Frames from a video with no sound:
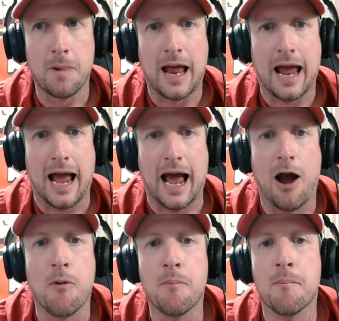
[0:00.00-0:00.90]

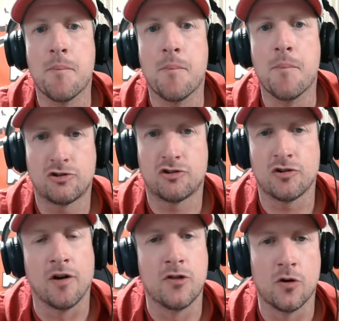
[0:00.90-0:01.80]
how much
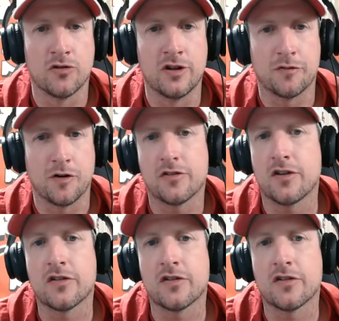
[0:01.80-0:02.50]
of those differences